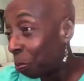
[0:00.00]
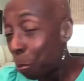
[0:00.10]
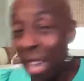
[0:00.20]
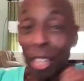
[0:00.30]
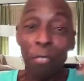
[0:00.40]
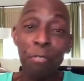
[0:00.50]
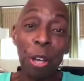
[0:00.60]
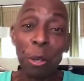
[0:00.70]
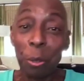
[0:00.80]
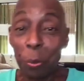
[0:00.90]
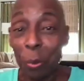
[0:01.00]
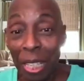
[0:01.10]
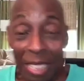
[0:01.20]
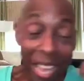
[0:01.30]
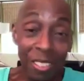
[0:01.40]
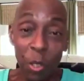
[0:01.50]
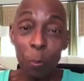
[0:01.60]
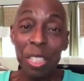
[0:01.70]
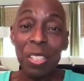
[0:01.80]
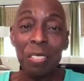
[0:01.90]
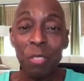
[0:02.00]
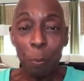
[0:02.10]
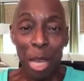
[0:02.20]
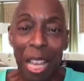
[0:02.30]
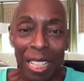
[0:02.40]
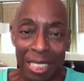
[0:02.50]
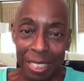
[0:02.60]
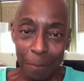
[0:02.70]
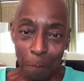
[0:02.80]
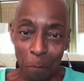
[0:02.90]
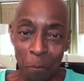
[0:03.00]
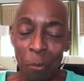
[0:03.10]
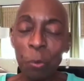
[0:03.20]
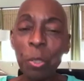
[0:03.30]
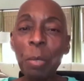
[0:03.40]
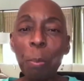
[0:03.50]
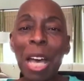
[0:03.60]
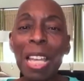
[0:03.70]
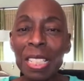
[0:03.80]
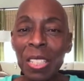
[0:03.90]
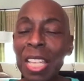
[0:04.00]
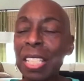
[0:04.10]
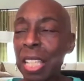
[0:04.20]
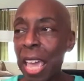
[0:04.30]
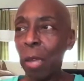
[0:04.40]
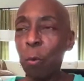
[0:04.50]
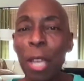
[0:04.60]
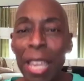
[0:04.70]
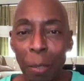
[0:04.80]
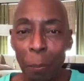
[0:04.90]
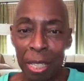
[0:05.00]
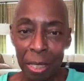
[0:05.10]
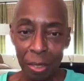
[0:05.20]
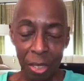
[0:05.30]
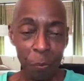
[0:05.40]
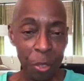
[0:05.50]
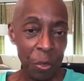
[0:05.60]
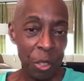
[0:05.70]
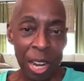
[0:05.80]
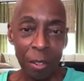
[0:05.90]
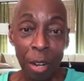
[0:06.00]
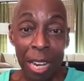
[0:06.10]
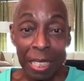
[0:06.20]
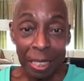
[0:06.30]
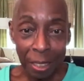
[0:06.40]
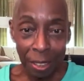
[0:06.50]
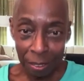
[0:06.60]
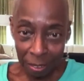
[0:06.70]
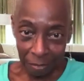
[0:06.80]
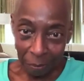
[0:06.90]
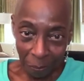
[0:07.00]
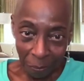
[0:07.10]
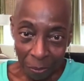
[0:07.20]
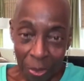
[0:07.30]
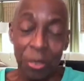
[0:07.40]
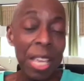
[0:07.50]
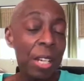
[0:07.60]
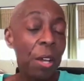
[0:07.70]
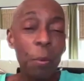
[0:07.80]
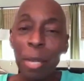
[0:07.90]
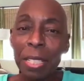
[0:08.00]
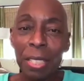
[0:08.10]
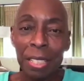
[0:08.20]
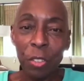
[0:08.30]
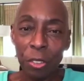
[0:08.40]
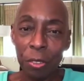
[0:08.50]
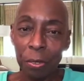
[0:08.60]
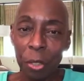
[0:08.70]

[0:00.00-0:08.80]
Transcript: megaphone announcements of the body. And the body says, hey, wait a minute, something's not right here. They don't pay attention.